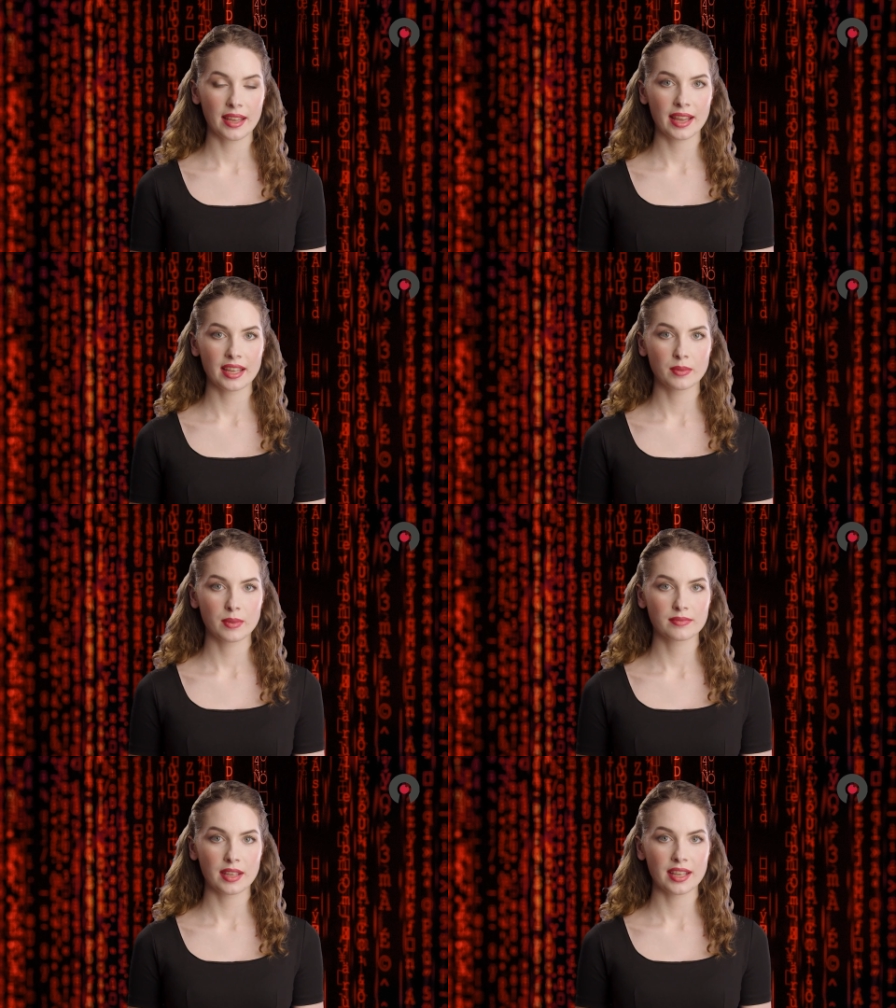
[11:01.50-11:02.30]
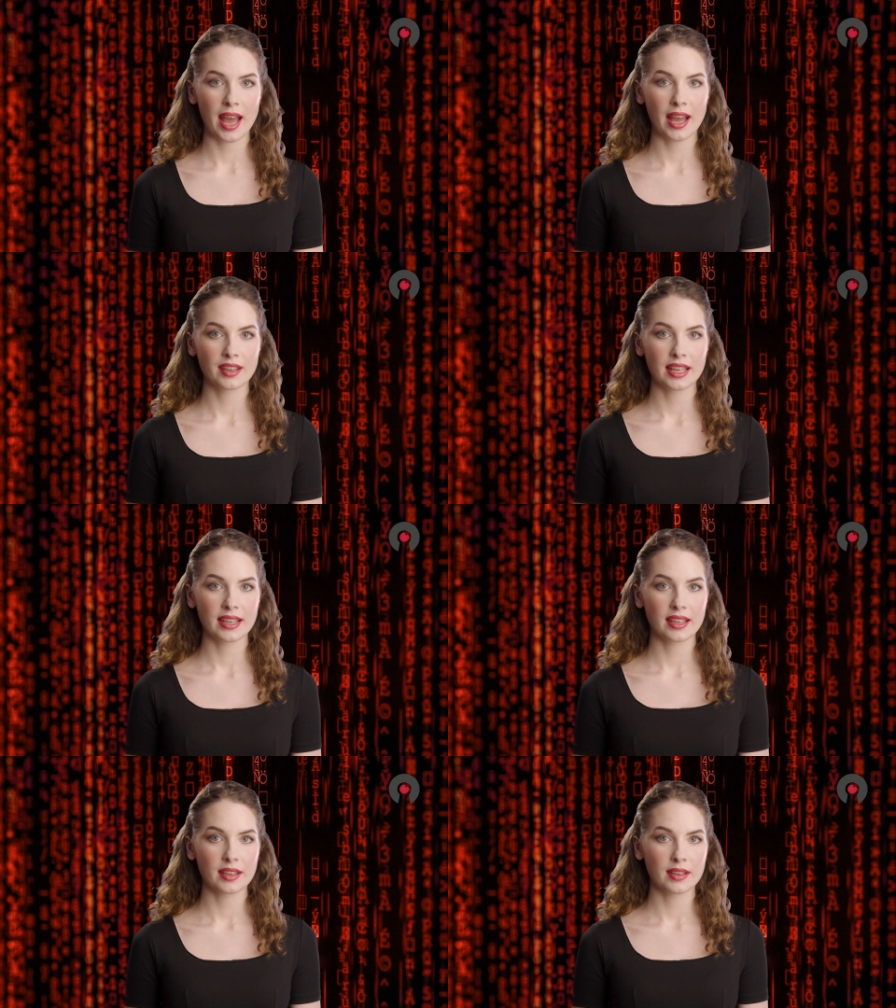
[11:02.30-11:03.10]
and least privilege
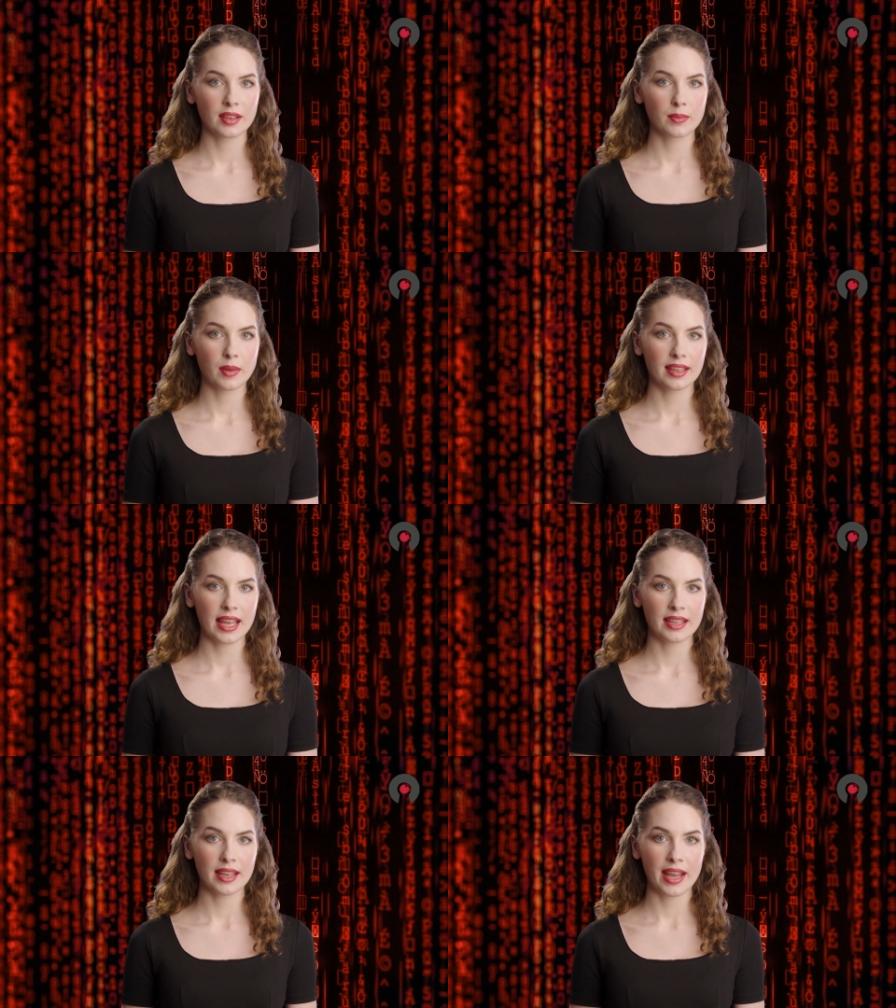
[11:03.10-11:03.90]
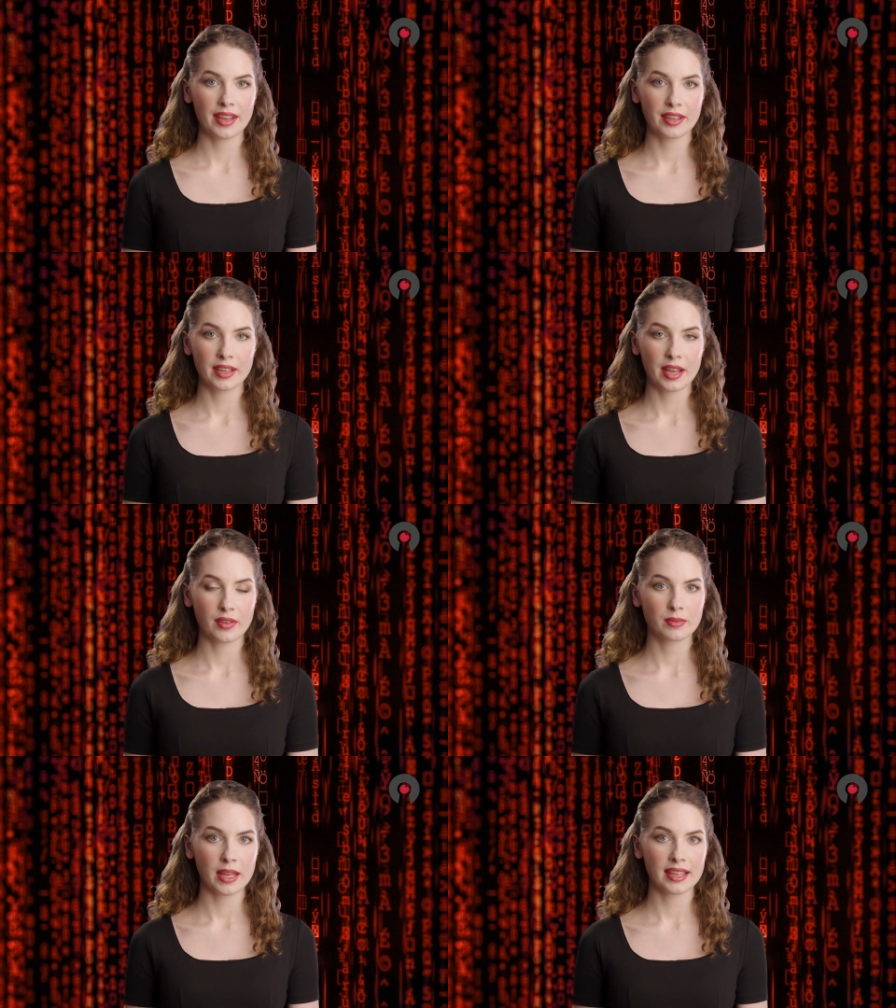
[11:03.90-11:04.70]
access, to protect against
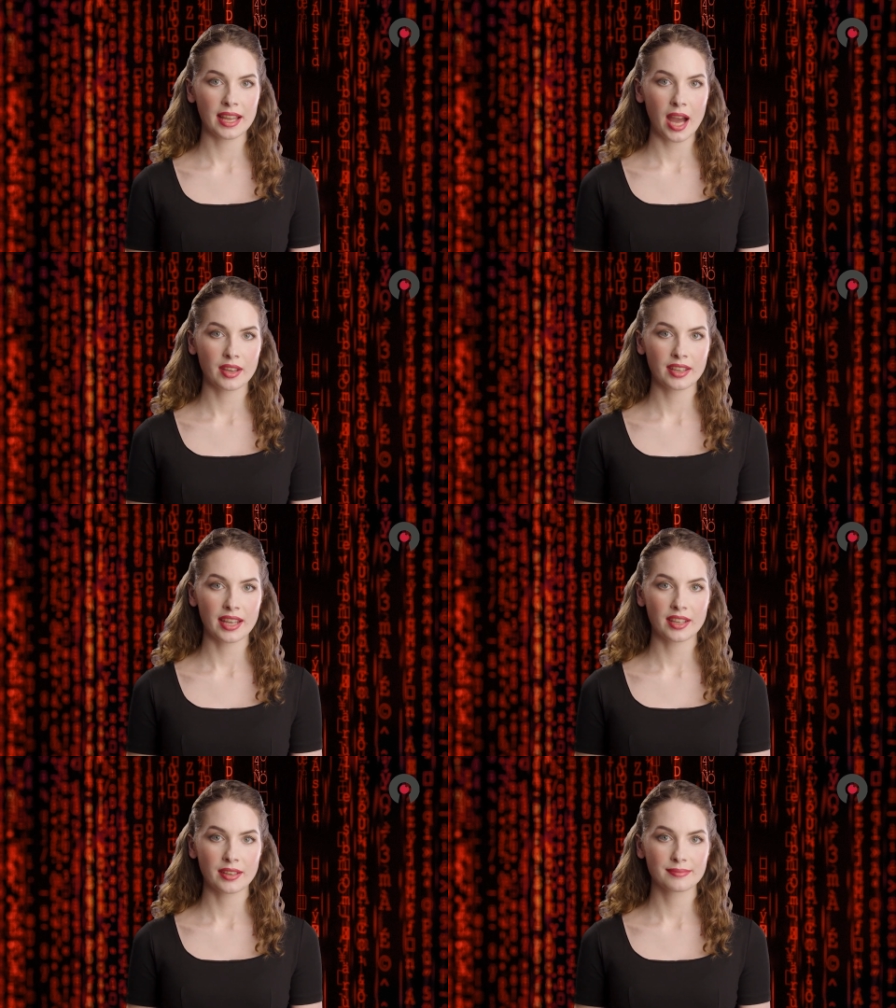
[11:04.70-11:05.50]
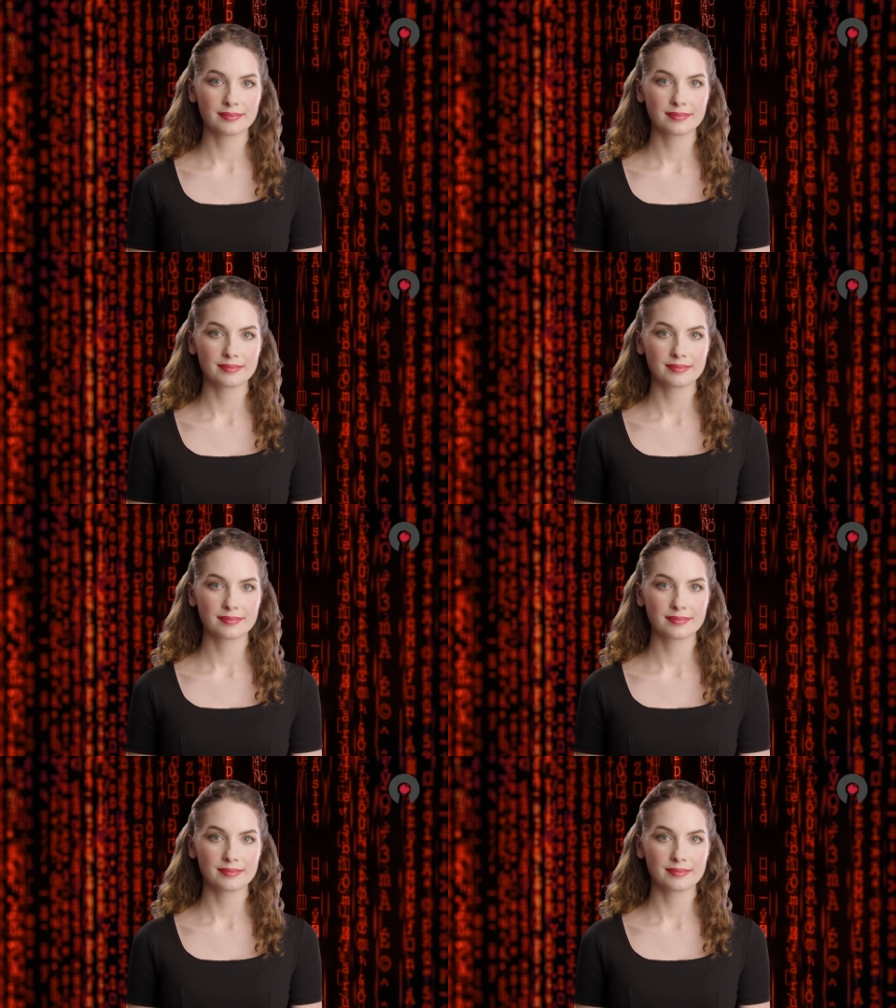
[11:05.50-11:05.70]
unauthorized access,